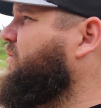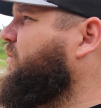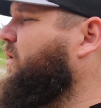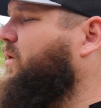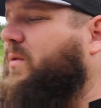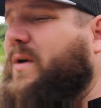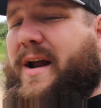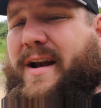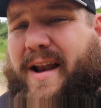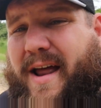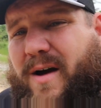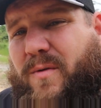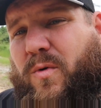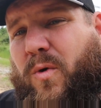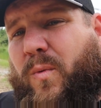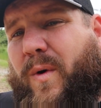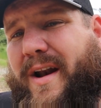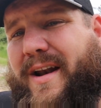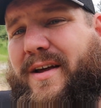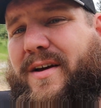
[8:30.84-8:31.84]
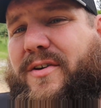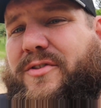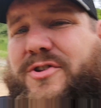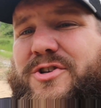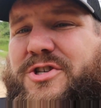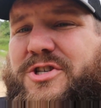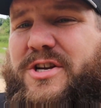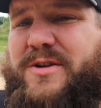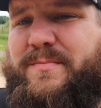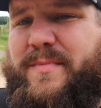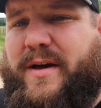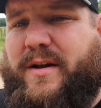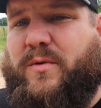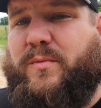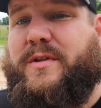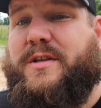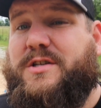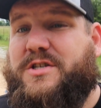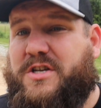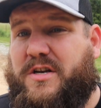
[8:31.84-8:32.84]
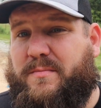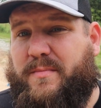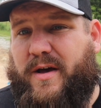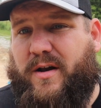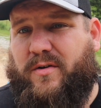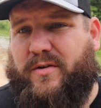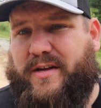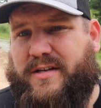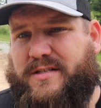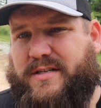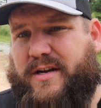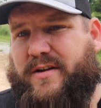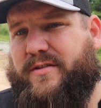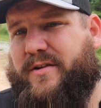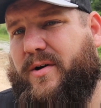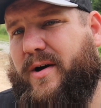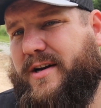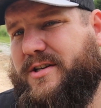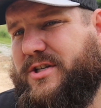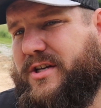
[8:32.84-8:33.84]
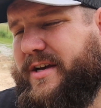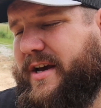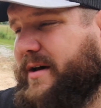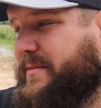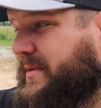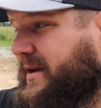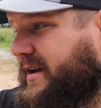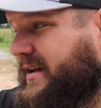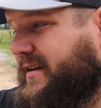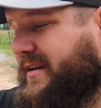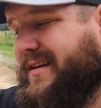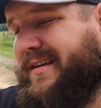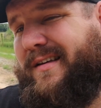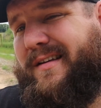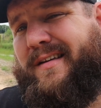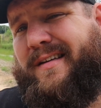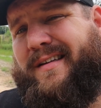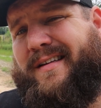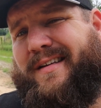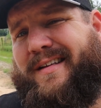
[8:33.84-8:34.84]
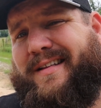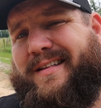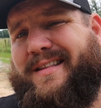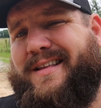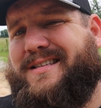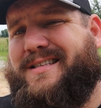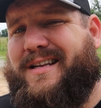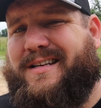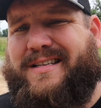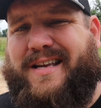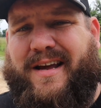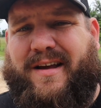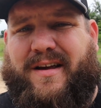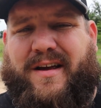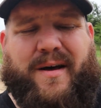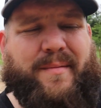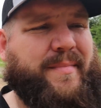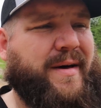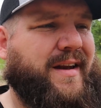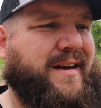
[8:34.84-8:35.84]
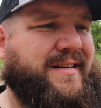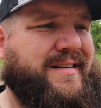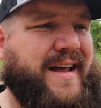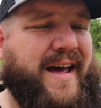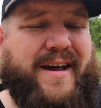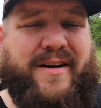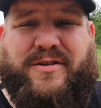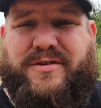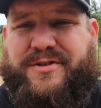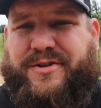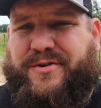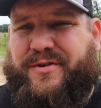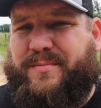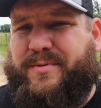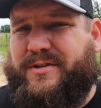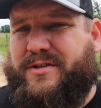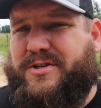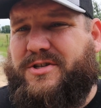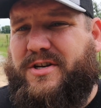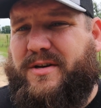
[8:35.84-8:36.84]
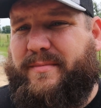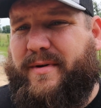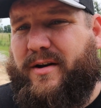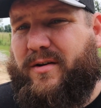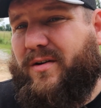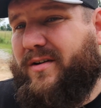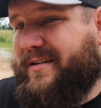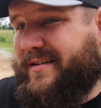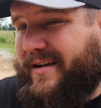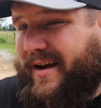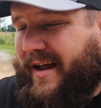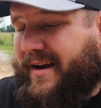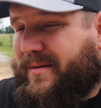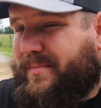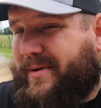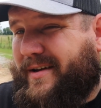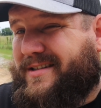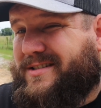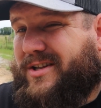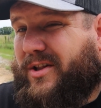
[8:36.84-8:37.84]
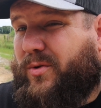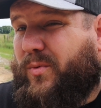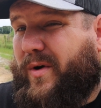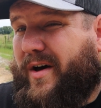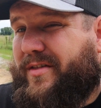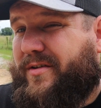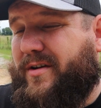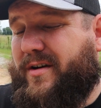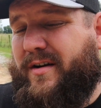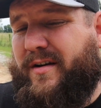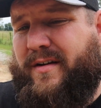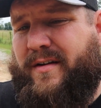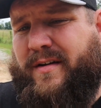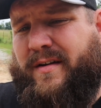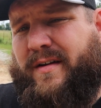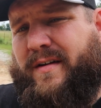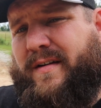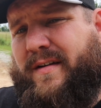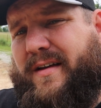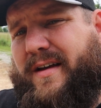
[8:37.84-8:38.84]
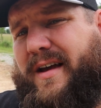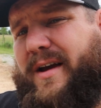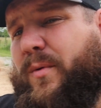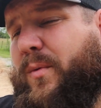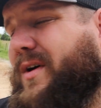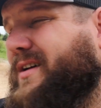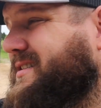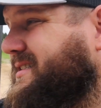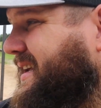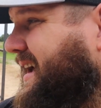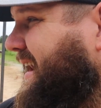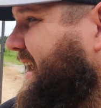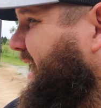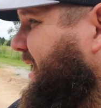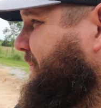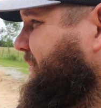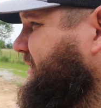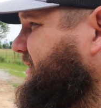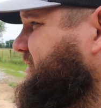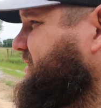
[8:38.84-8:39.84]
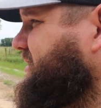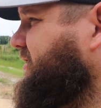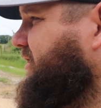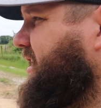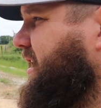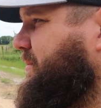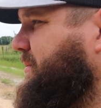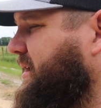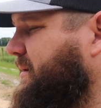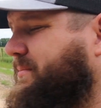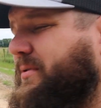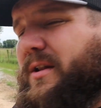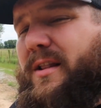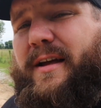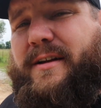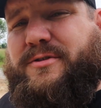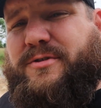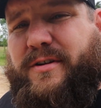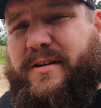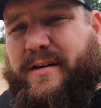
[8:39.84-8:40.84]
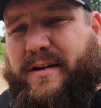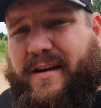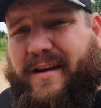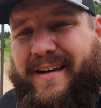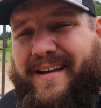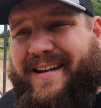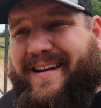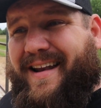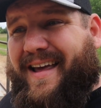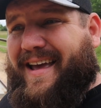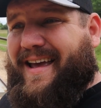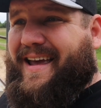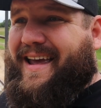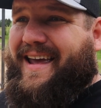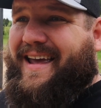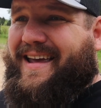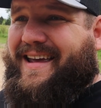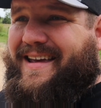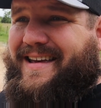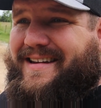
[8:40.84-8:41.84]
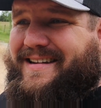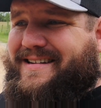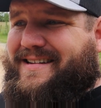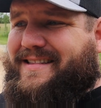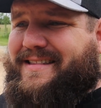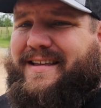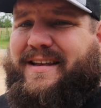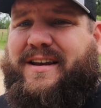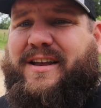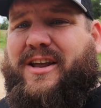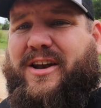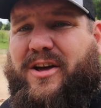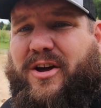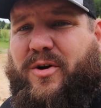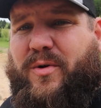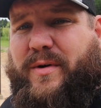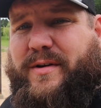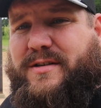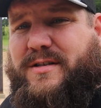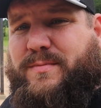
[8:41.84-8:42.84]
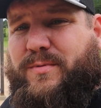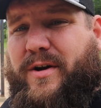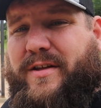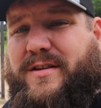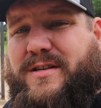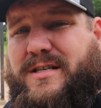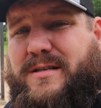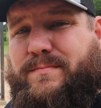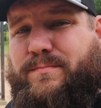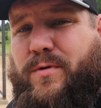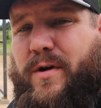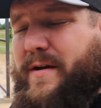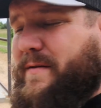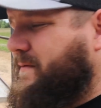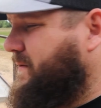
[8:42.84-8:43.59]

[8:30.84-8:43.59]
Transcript: right now we're waiting on the sheet metal. When the sheet metal gets here, they'll actually come in. They said it'll take about a day or two to put the sheet metal on, kind of depends on the weather. And once that happens, they'll come in, put electric in, and then gonna go ahead and spray the spray